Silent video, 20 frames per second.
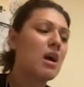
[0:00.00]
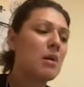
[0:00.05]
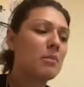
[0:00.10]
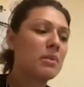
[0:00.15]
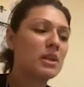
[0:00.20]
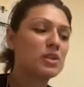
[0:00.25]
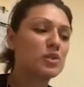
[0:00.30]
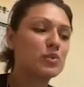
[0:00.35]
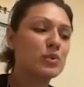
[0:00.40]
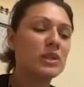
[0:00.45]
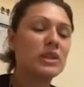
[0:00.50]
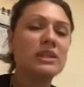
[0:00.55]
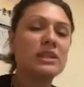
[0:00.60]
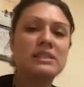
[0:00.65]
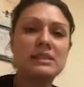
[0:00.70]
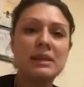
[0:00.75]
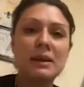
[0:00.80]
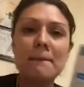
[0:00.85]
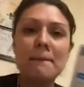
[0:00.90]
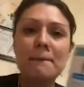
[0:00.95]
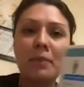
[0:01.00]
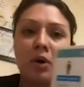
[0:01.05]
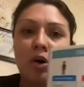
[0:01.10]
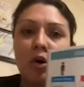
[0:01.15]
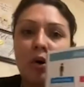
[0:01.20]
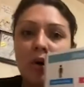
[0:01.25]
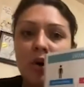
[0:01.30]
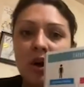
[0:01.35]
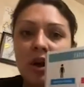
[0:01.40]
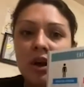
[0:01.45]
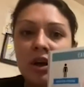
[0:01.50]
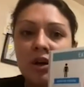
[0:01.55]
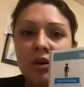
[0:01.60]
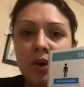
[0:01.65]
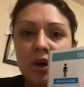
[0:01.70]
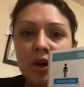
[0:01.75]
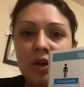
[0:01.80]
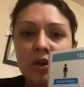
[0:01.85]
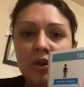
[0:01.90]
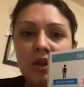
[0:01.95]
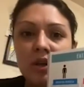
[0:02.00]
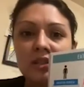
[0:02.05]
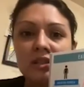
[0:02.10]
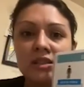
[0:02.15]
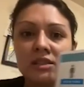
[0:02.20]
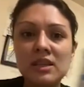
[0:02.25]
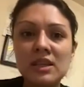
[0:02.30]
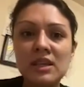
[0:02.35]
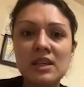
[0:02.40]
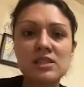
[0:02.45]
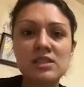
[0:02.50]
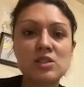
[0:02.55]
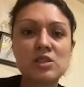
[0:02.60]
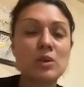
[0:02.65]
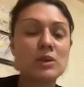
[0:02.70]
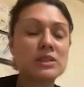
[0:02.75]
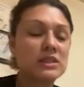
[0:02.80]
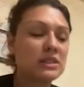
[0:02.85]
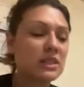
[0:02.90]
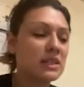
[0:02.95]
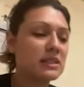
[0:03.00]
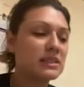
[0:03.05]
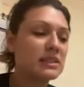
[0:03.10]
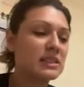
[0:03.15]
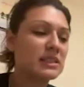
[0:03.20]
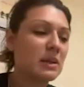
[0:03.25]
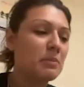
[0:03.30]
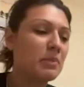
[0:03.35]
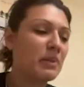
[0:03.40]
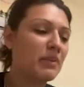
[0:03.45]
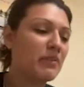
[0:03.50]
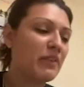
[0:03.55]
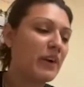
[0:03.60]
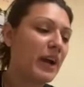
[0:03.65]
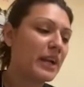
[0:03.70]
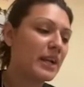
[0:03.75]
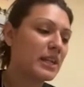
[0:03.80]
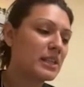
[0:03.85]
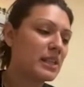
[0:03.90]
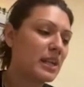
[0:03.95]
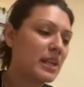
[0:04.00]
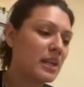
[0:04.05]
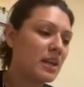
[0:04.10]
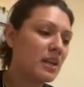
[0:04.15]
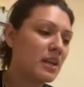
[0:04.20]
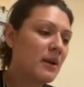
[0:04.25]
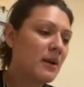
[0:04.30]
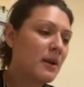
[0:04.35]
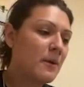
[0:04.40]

But it's really simple where you can see it's simplified, and then it